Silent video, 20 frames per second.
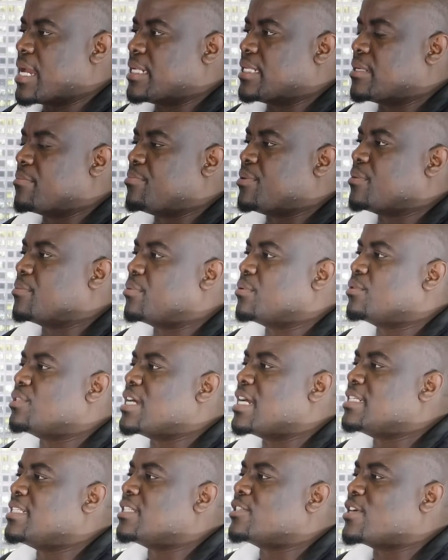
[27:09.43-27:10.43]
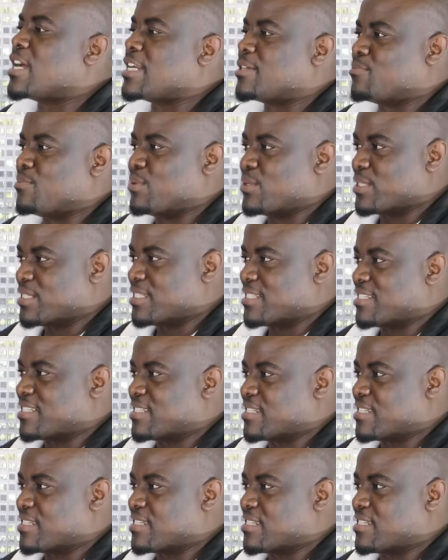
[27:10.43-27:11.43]
and the people that run
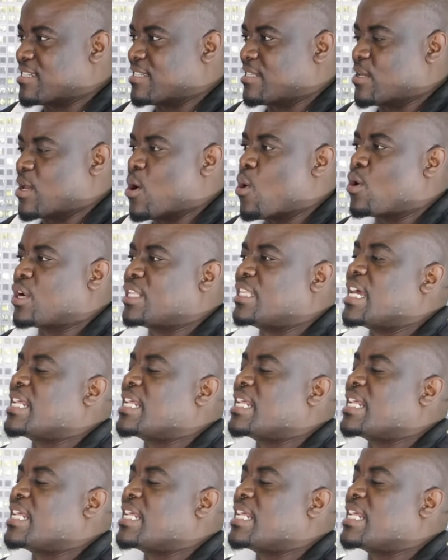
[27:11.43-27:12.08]
businesses, or